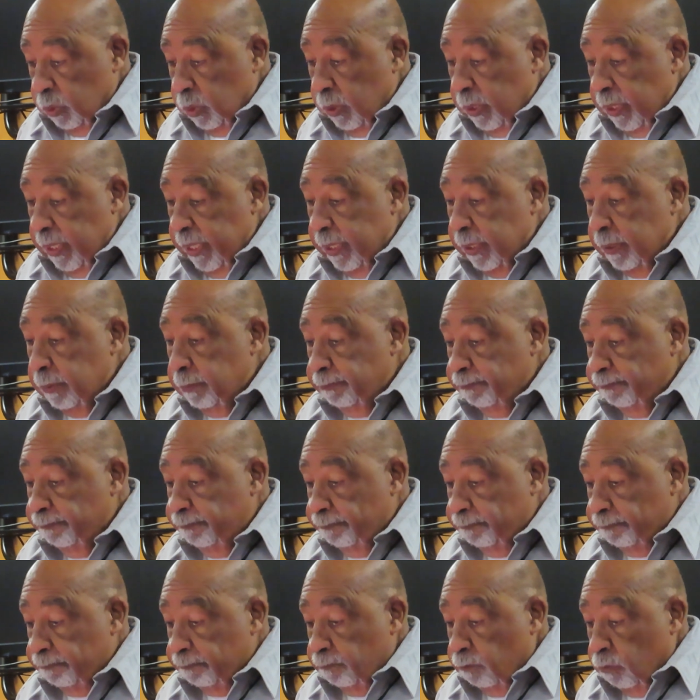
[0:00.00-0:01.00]
Well
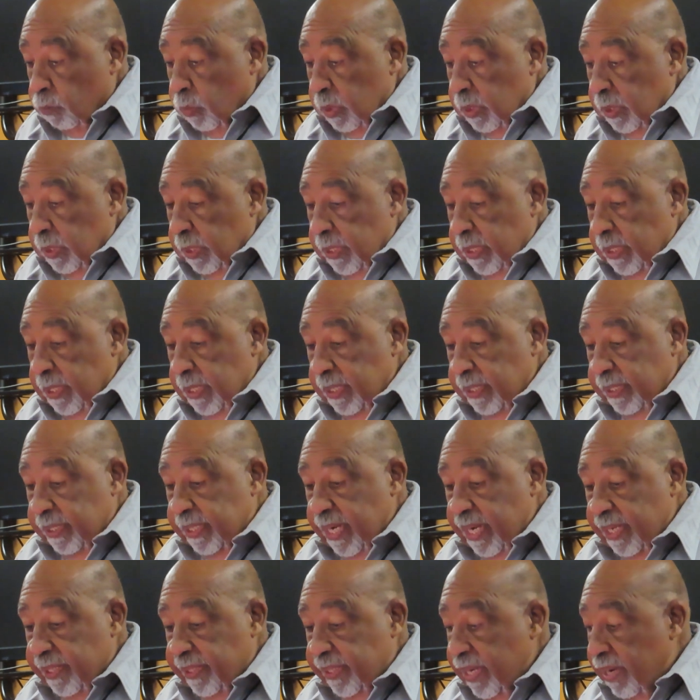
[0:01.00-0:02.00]

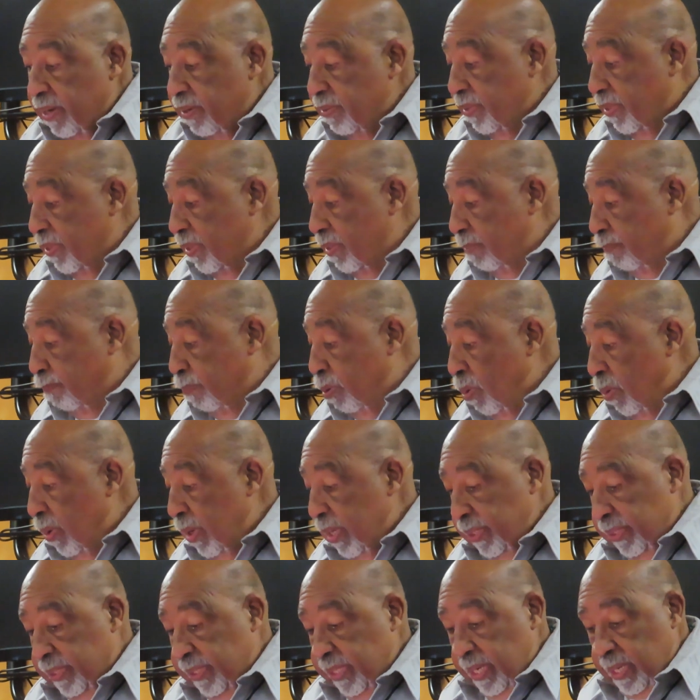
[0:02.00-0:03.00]
got down to the
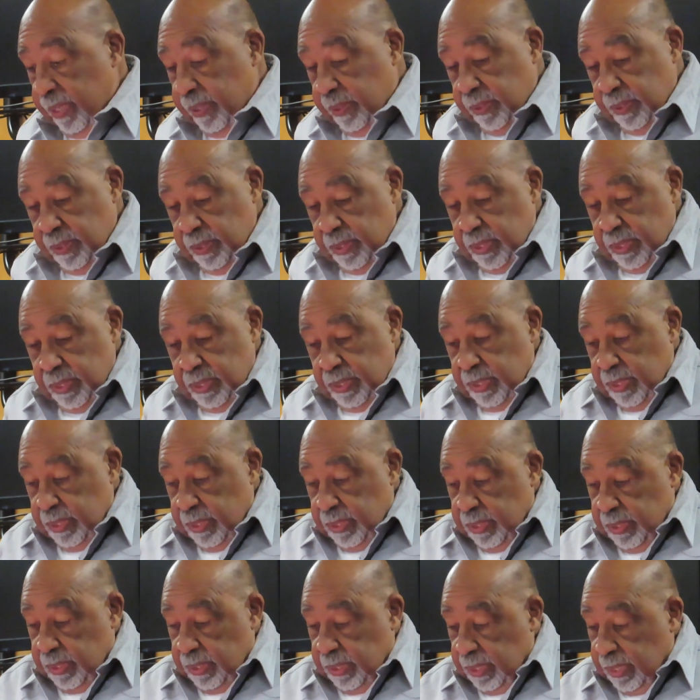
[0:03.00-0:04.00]
point that
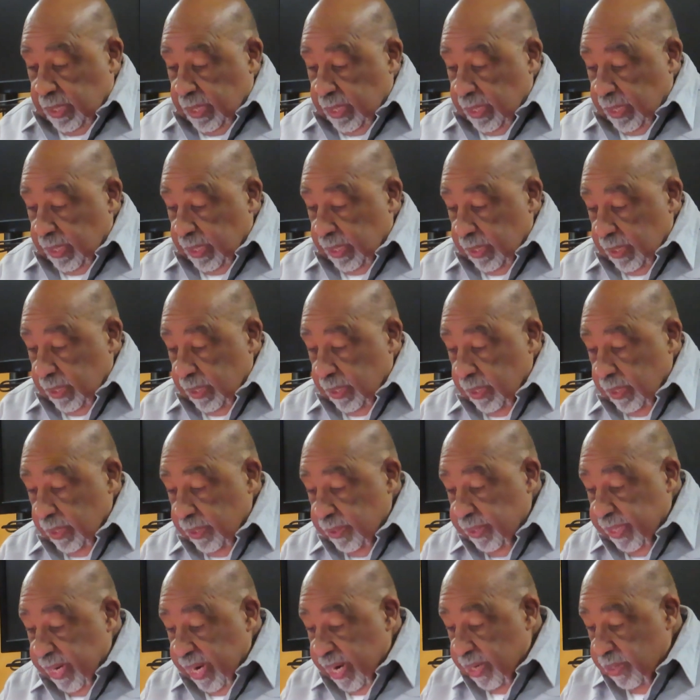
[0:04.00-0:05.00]
uh,
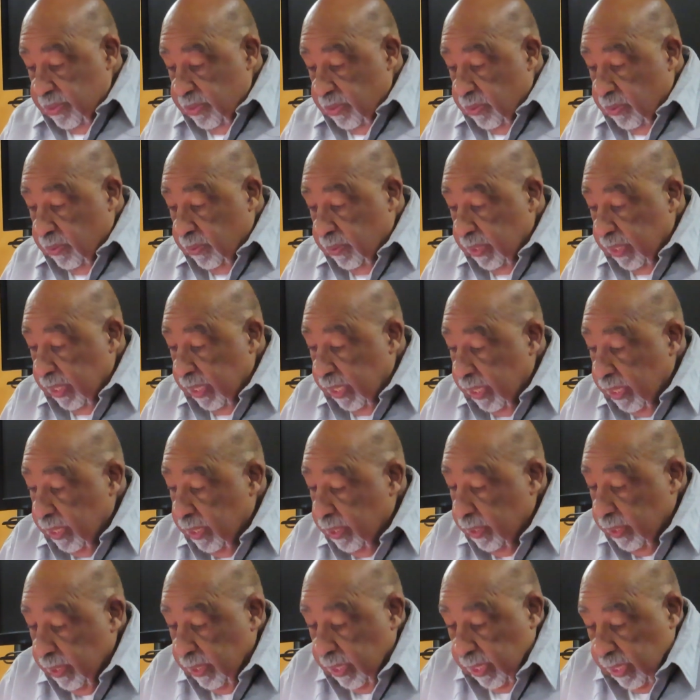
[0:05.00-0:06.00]
Daniel
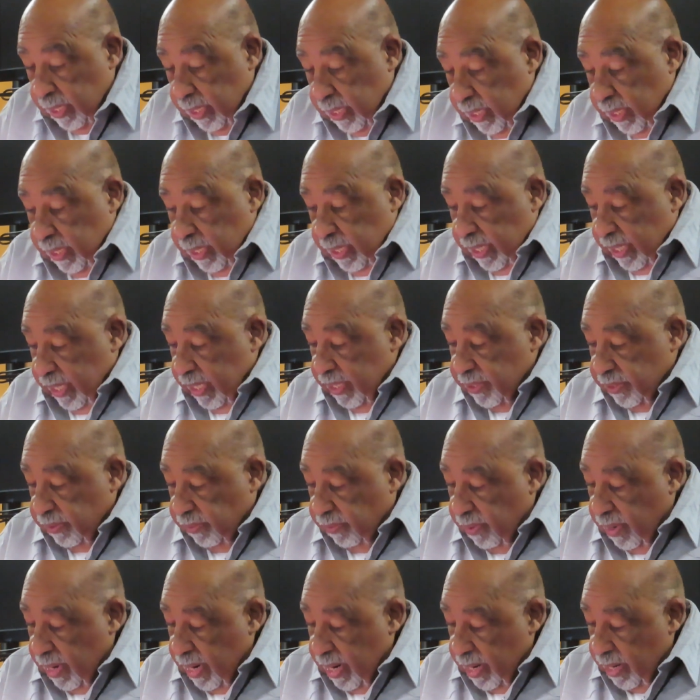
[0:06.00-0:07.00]
and
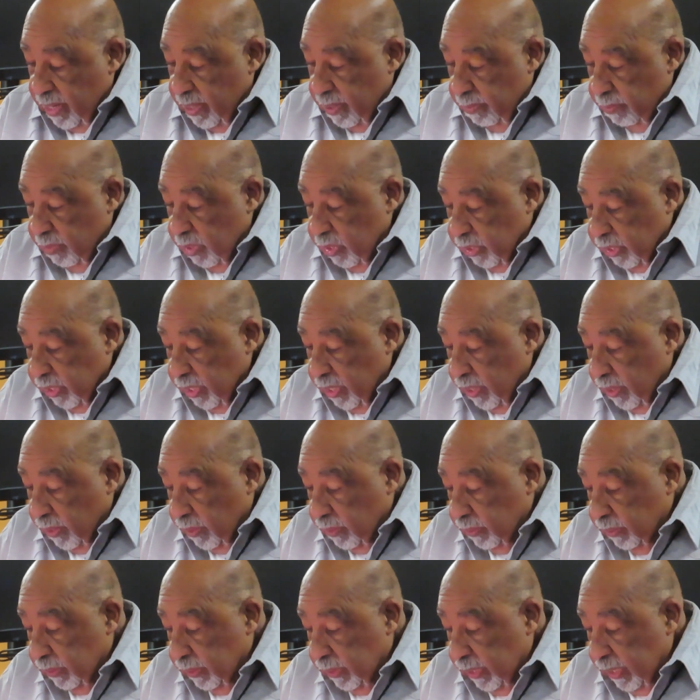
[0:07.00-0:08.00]
Azariah,
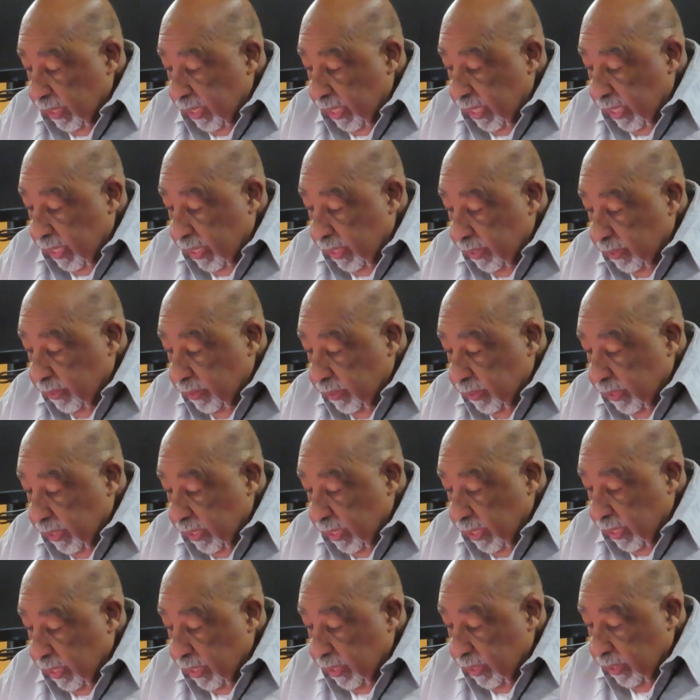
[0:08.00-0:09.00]
Mishael, and
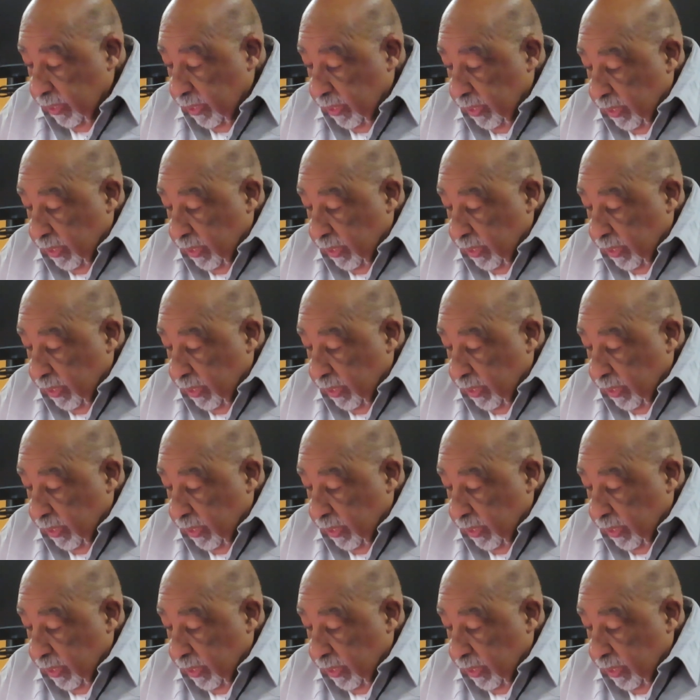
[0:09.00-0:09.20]
uh,